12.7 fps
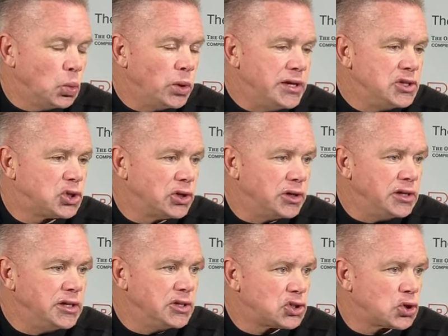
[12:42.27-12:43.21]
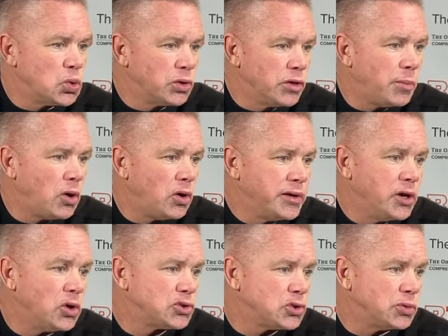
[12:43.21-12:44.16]
he's going to need to score the ball. He
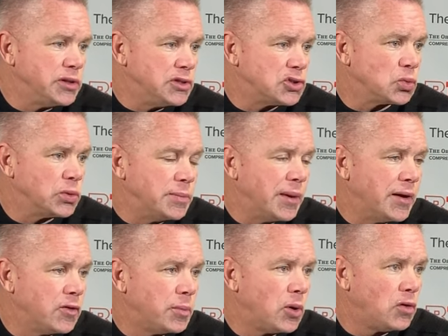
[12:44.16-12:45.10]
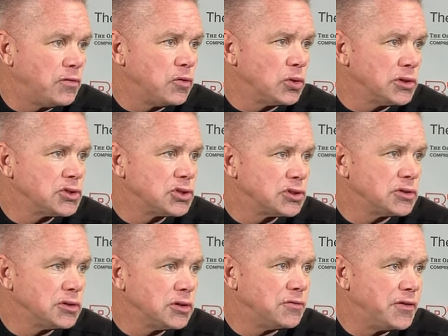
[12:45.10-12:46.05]
also needs to rebound the ball for us
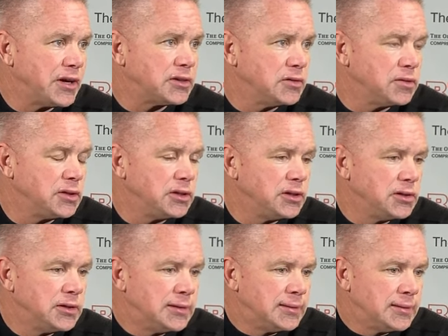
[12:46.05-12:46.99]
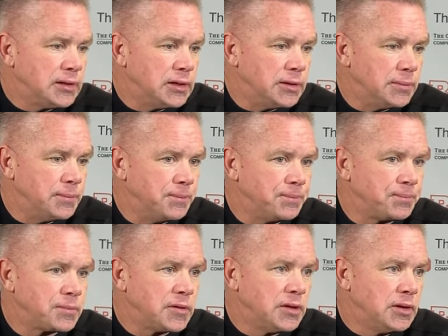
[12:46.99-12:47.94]
effectively.
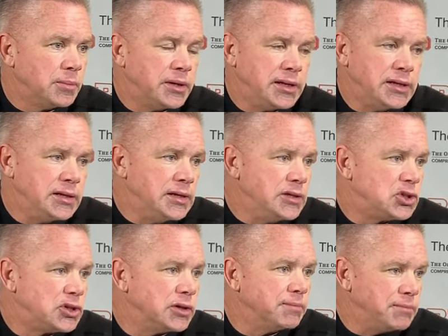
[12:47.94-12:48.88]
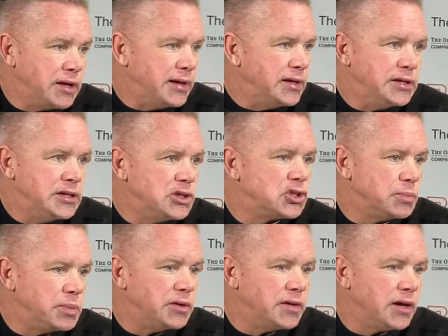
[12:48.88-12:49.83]
But he needs to, he needs to
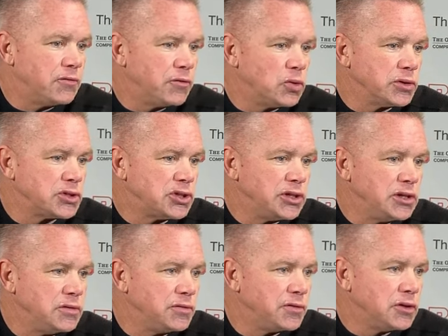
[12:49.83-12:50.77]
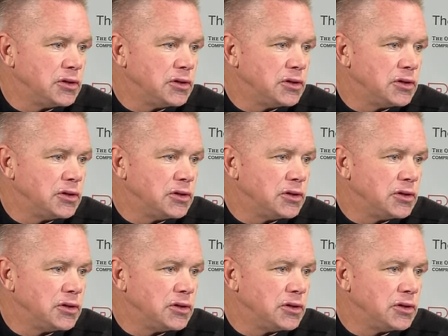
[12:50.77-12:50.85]
be that for Steve.